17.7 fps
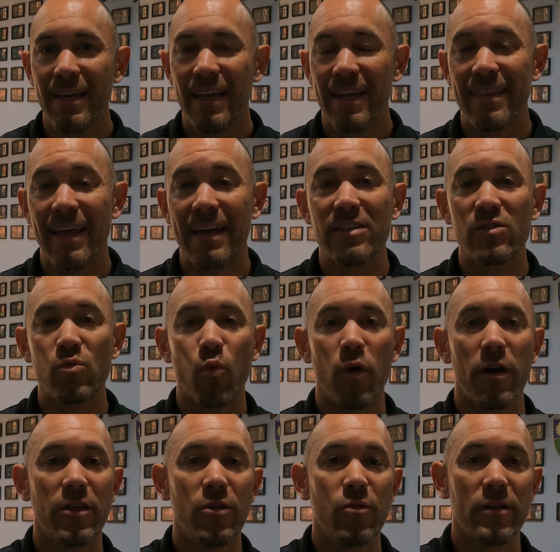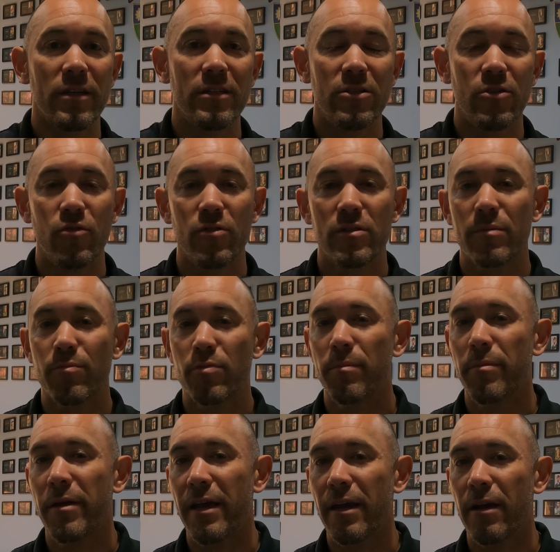and that is what you can do to
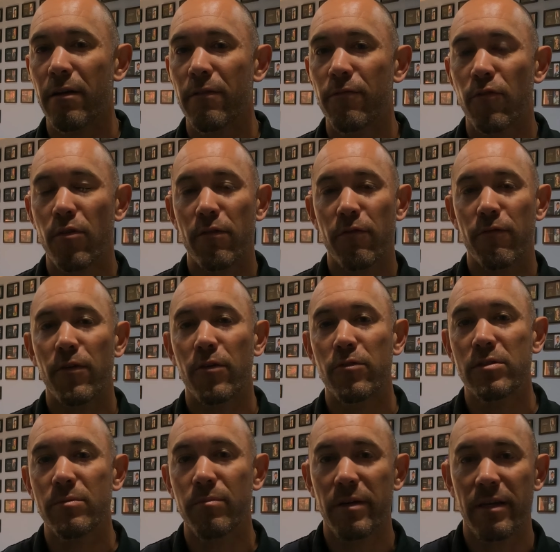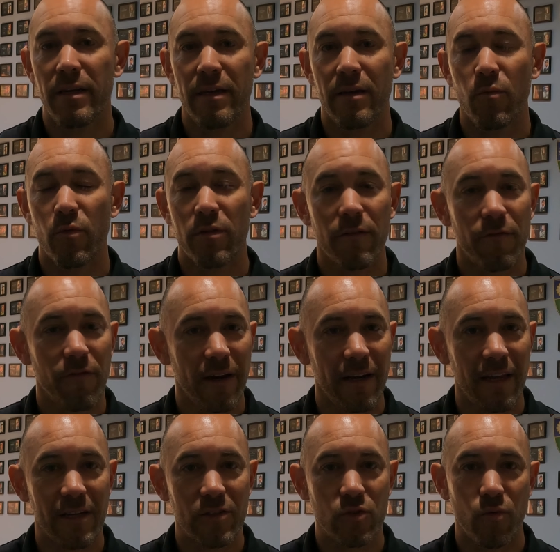prepare for a first meeting with a
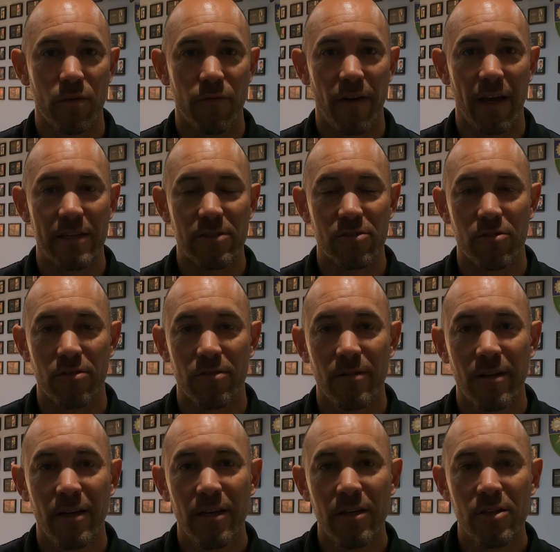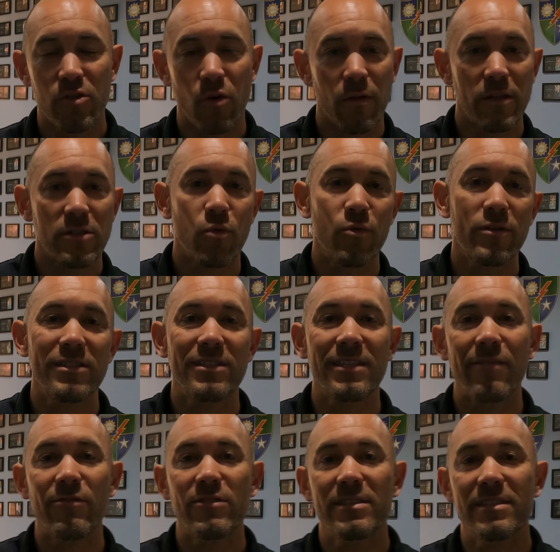financial advisor. So let's go into
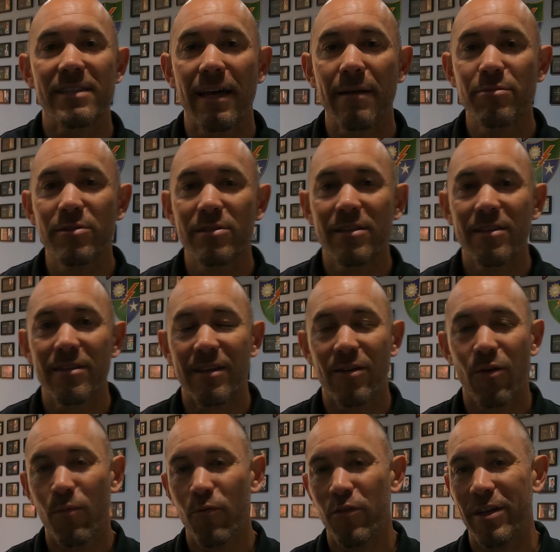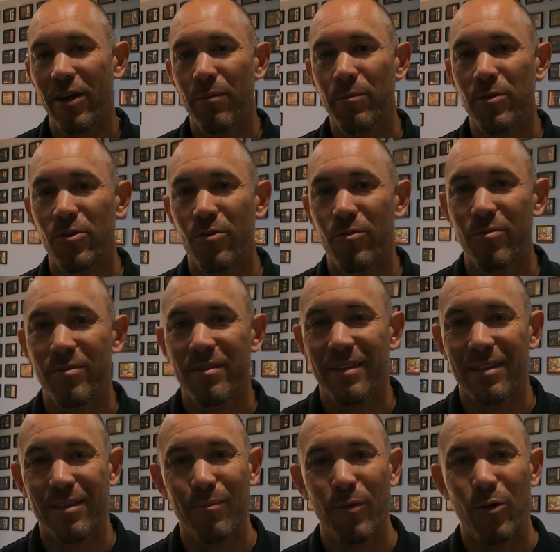7 steps that hopefully help you
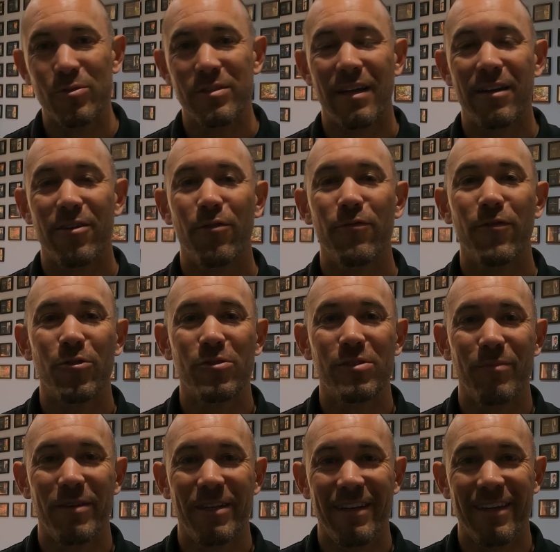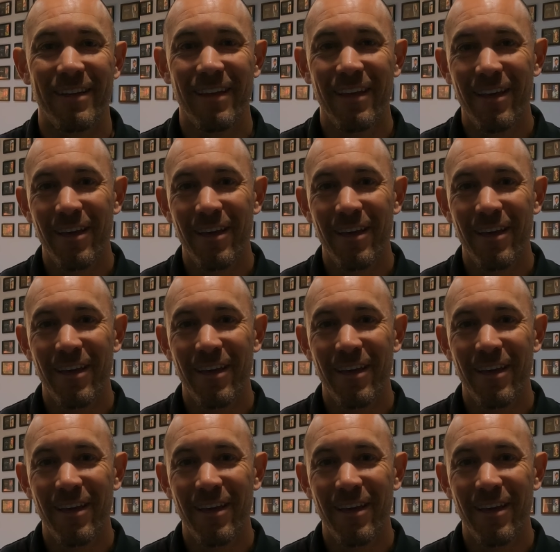get the most out of your first meeting.